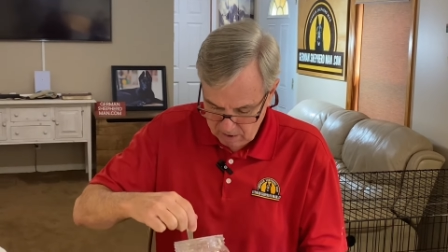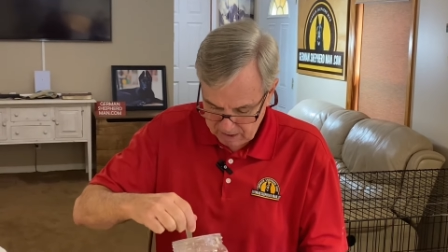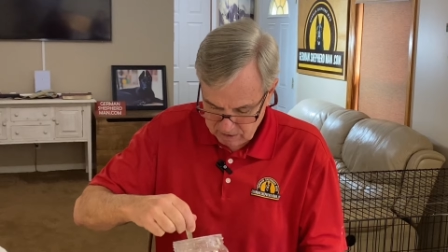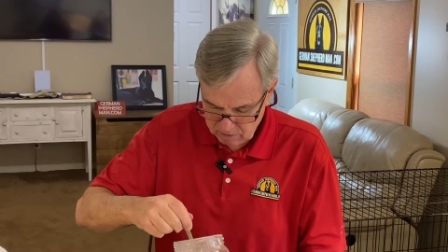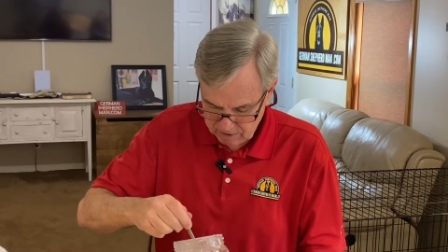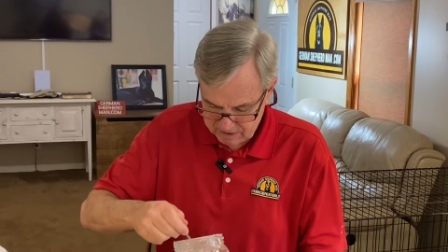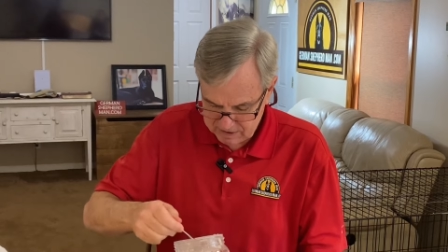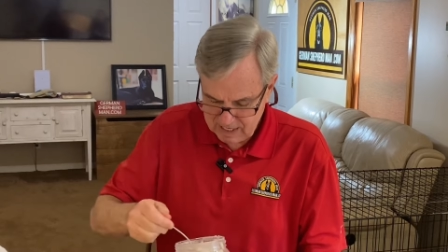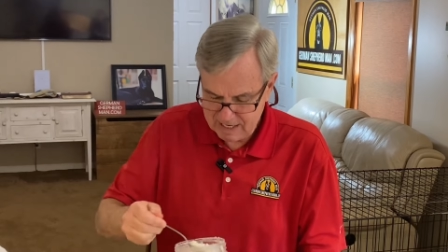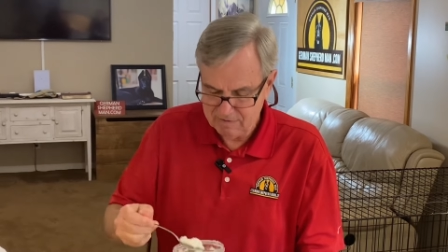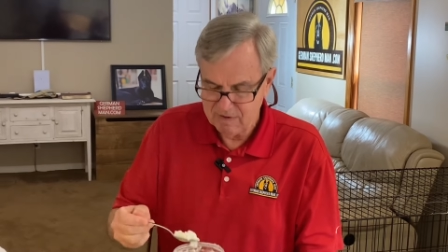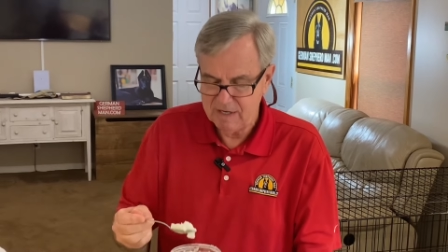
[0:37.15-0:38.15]
And you can
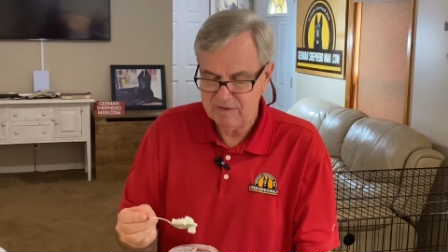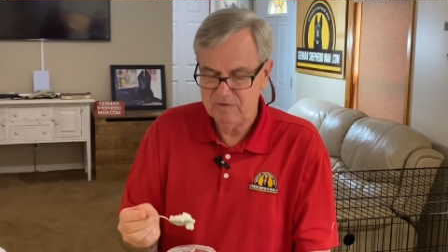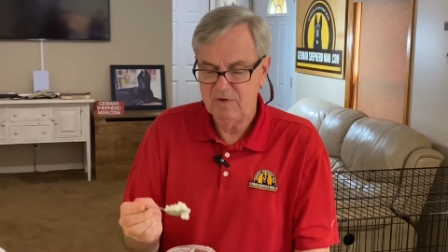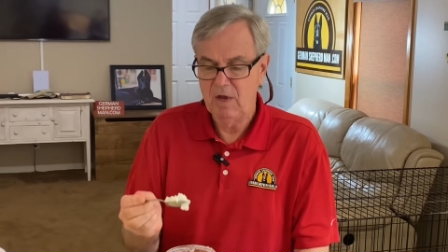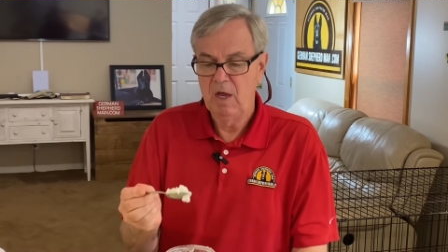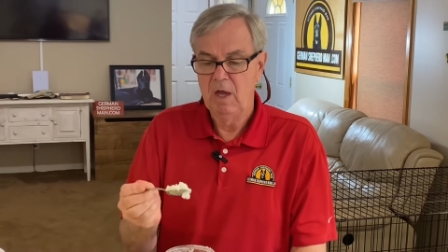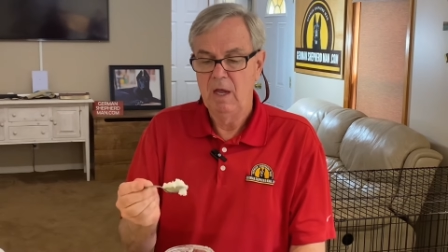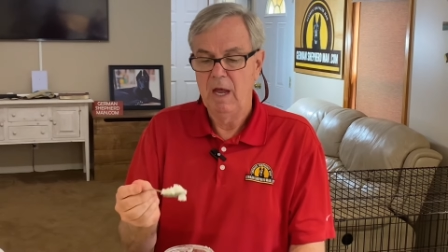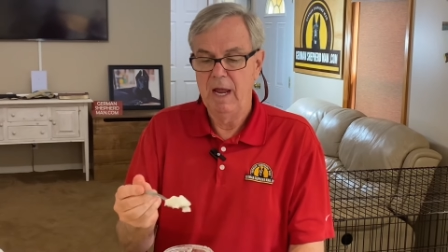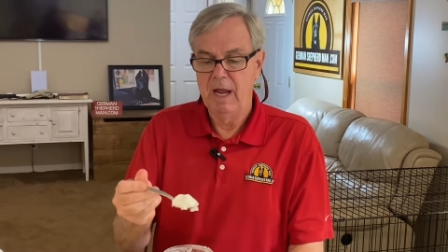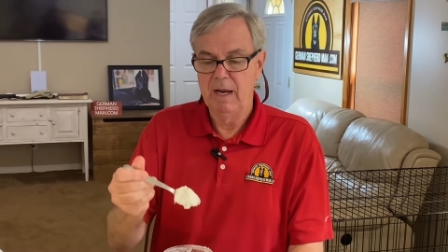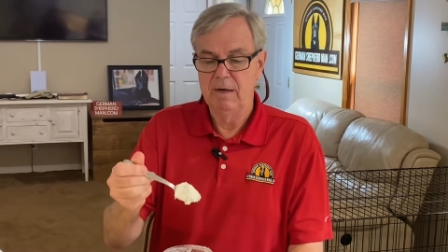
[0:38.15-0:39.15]
take this
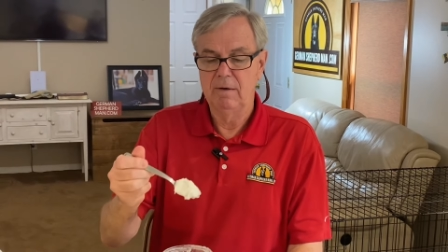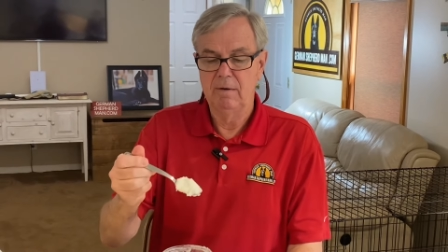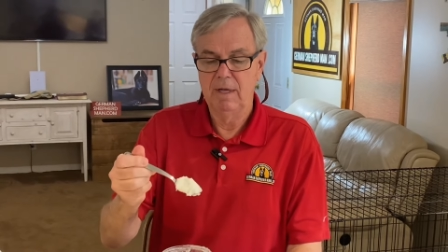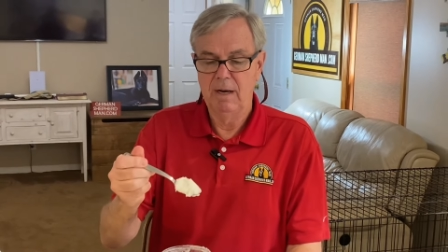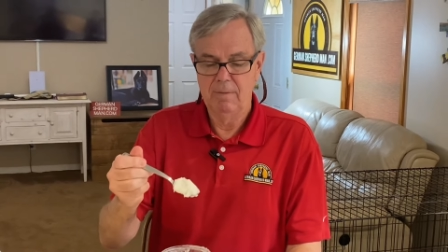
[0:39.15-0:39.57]
and get